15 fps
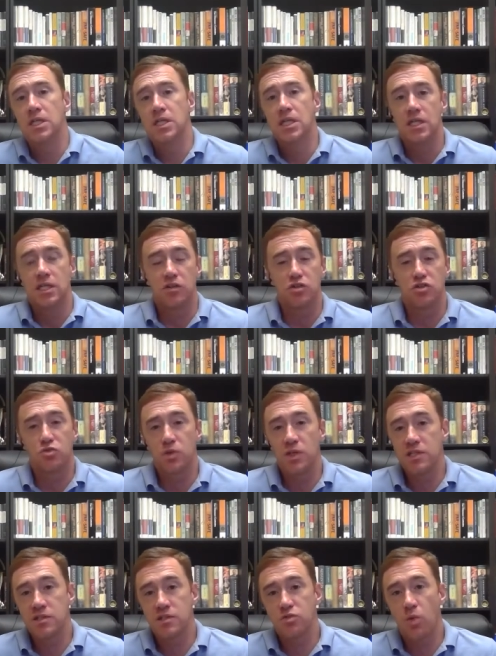You know, there's
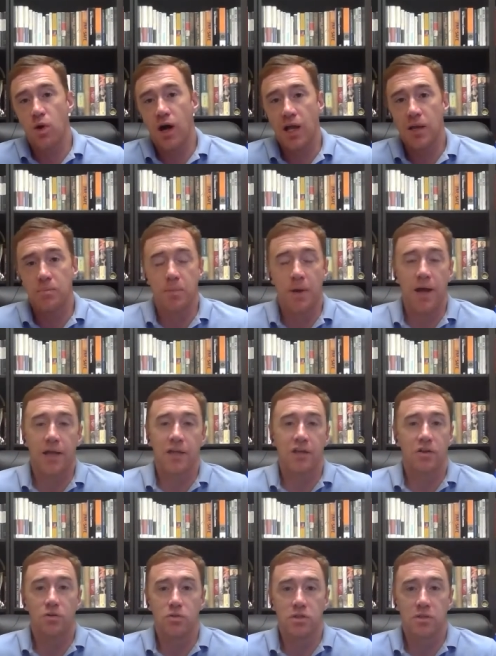reasons why buying and
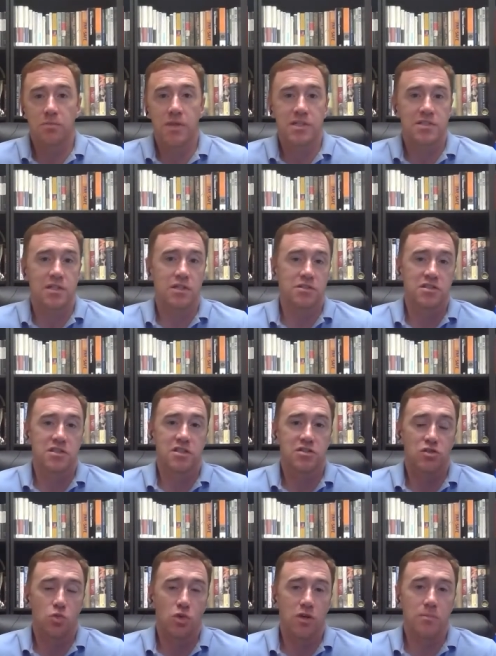holding makes all the sense
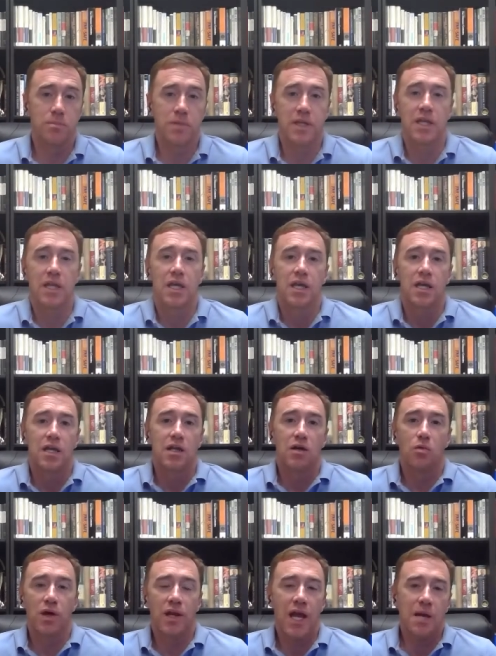in the world. But
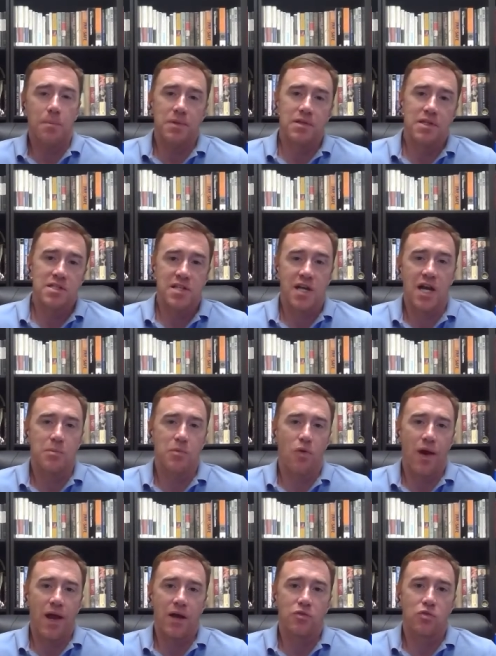what happened this time
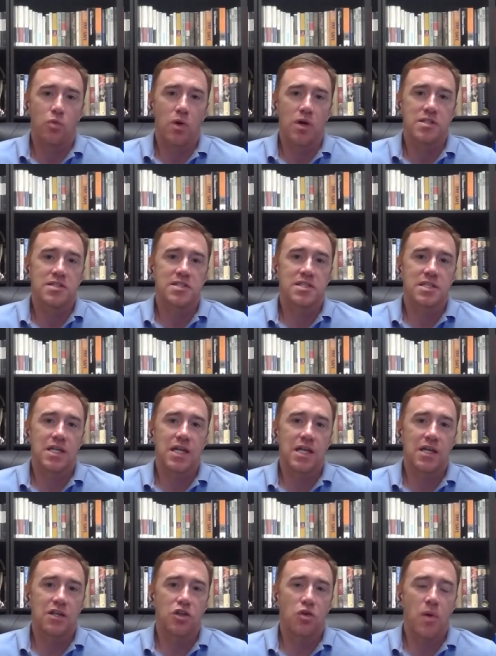around was
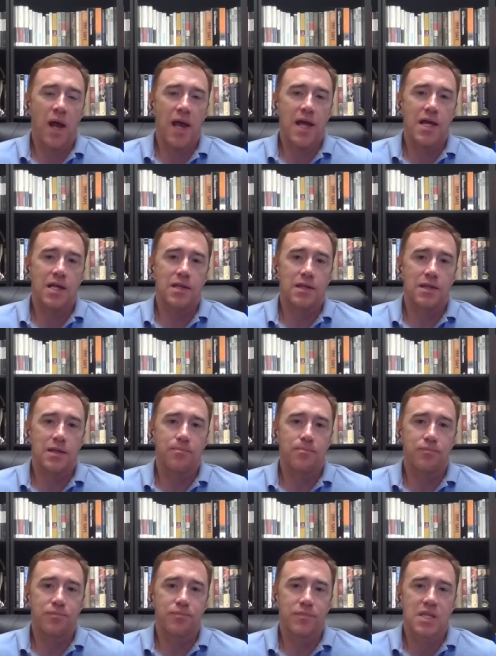you had
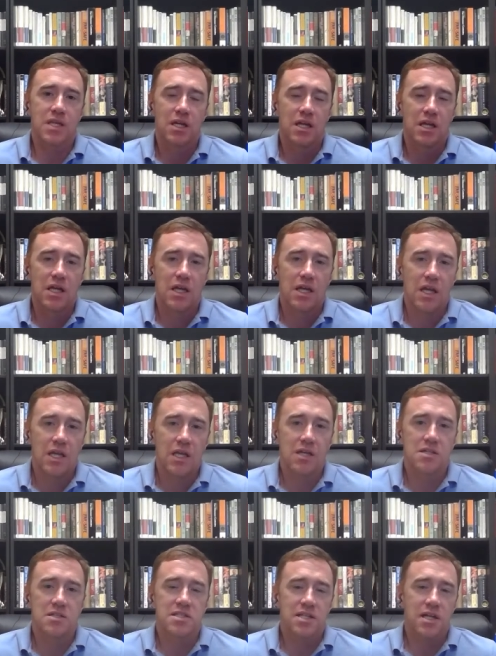
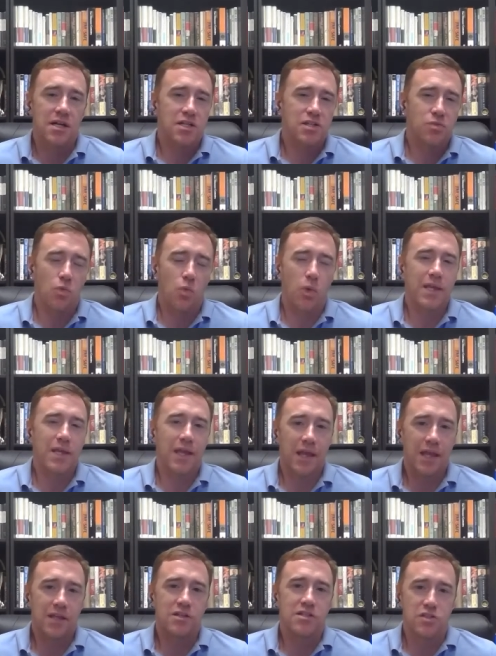stocks went
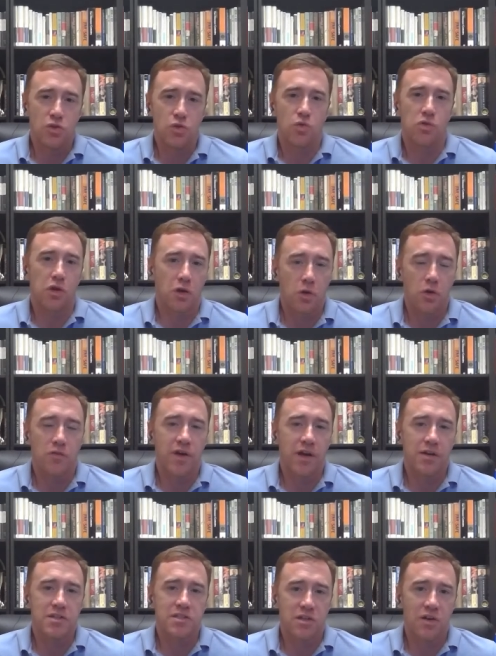into the
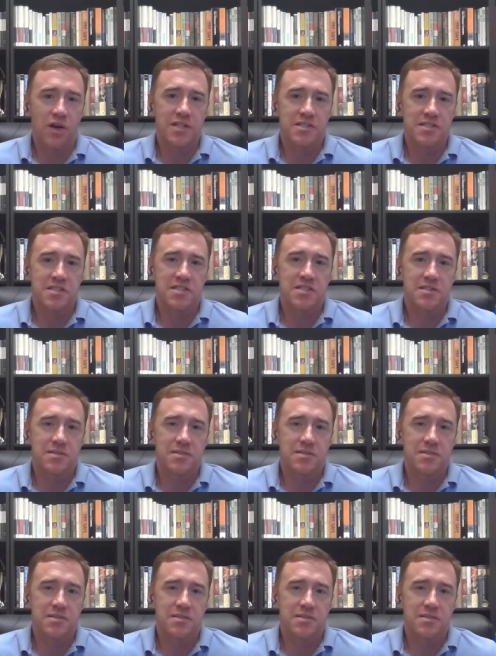coronavirus crisis